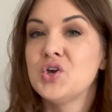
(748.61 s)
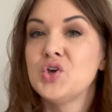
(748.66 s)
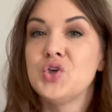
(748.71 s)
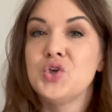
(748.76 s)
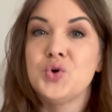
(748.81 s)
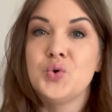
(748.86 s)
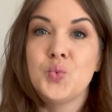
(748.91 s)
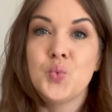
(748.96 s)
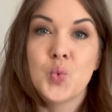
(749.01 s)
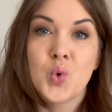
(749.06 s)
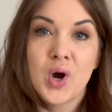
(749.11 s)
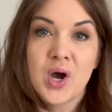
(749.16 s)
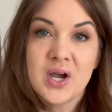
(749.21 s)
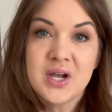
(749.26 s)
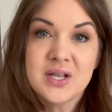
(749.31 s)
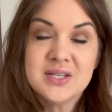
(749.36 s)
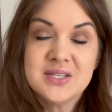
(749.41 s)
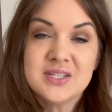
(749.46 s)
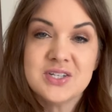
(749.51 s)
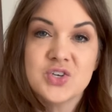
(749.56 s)
You
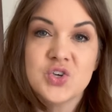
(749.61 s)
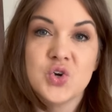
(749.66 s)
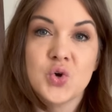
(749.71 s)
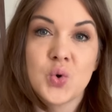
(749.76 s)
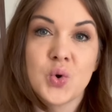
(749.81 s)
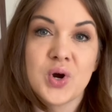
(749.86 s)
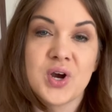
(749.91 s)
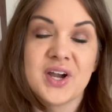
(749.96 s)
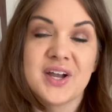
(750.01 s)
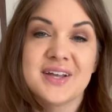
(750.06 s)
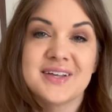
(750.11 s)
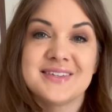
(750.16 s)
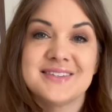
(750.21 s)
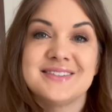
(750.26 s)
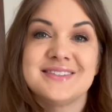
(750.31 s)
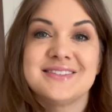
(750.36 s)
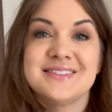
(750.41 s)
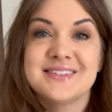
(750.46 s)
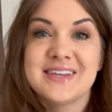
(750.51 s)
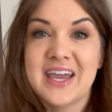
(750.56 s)
want your
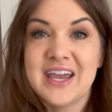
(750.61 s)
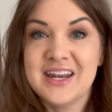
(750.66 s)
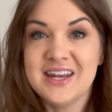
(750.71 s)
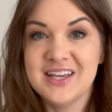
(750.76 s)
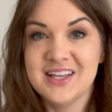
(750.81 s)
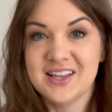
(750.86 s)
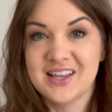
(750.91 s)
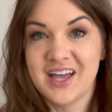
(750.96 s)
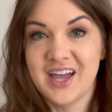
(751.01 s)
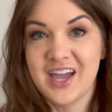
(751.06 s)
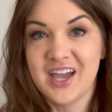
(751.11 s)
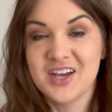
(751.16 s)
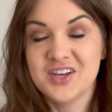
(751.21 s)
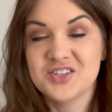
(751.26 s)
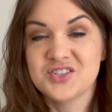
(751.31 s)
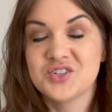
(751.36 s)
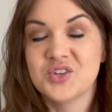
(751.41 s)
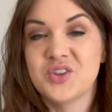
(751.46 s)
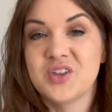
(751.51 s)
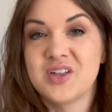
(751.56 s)
skating leg,
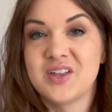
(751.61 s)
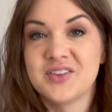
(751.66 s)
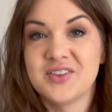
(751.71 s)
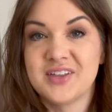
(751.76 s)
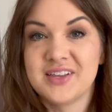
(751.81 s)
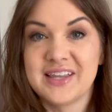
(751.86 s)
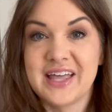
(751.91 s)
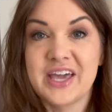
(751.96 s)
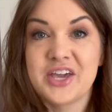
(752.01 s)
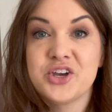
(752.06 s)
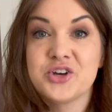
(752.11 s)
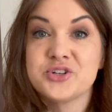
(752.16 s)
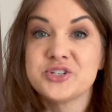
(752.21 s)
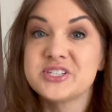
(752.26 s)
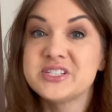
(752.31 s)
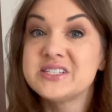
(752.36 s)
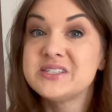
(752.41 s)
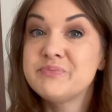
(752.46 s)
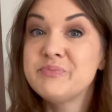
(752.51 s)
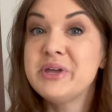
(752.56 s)
so the, the leg you're
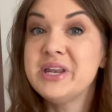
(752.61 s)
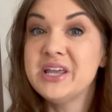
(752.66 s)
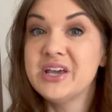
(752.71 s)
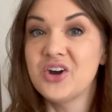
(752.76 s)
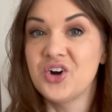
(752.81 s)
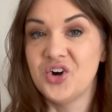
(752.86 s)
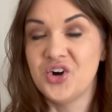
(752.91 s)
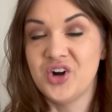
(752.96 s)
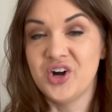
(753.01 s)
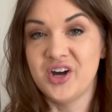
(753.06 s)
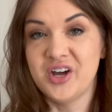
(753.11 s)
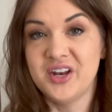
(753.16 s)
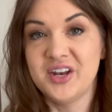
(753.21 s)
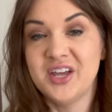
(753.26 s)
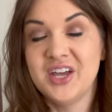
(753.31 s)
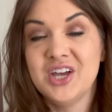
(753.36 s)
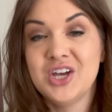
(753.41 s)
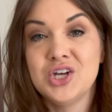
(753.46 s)
spinning on,